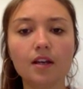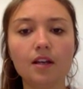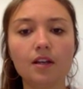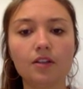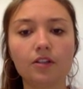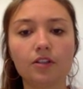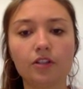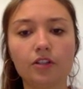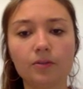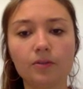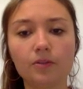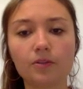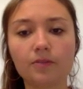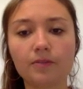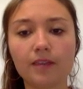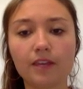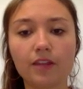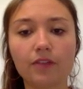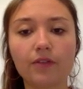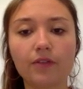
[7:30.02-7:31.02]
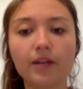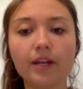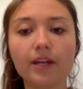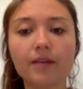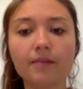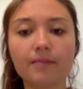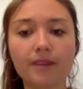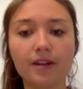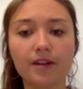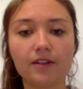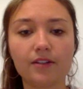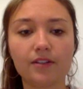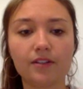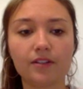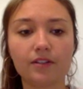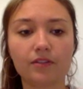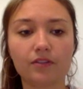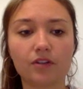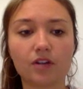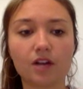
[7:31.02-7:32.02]
So you're supposed to make 3
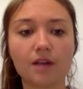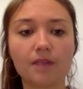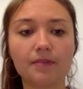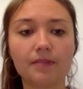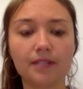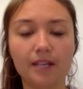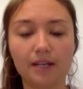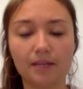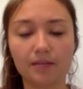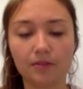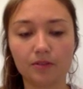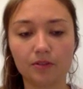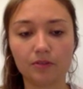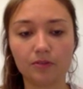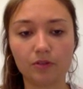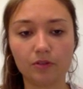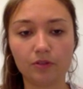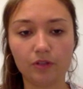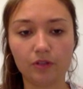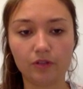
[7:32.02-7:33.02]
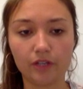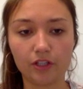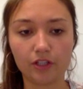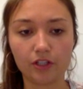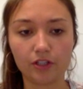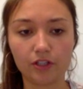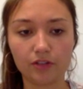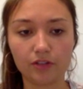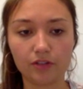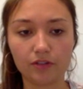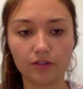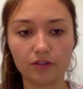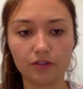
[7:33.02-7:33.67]
comparisons of crops and animals between regions.